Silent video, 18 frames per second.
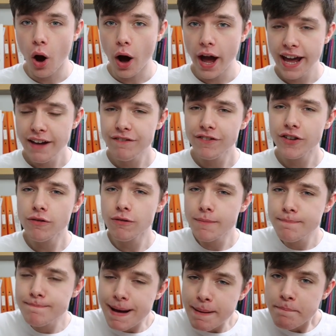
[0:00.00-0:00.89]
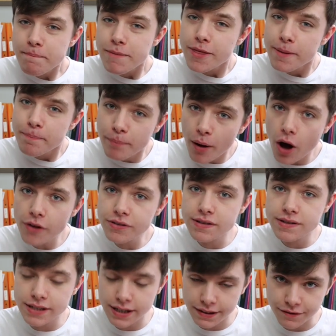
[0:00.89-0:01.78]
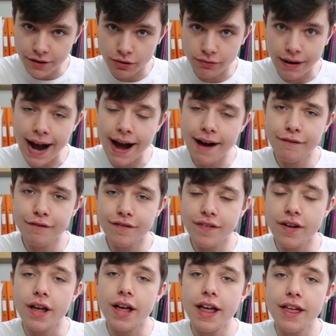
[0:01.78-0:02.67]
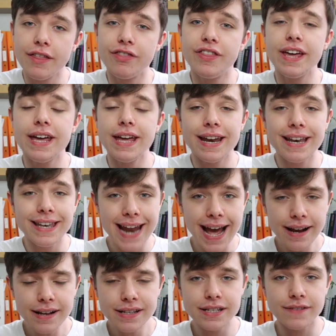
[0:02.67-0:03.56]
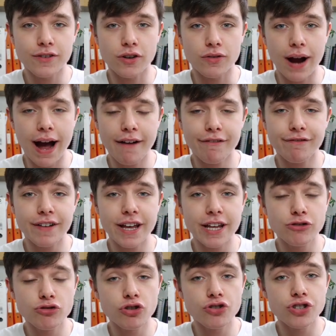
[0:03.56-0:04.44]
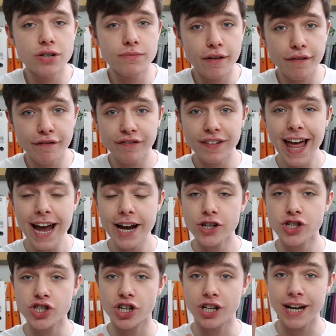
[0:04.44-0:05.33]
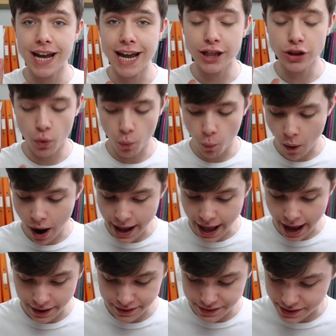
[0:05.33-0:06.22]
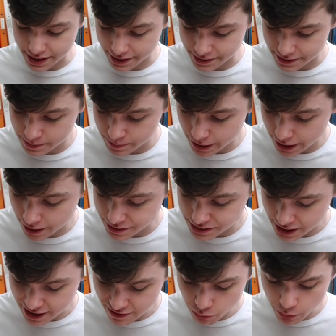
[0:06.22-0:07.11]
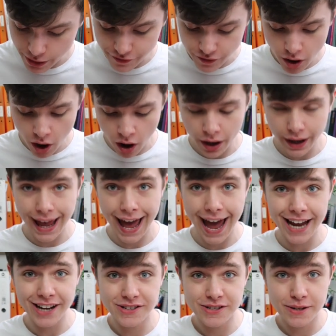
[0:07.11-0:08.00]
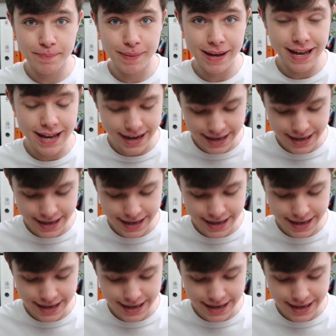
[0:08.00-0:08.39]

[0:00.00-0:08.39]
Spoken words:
If you remember the positive graph, the negative graph is just a reflection in the y-axis, because if we've got k to be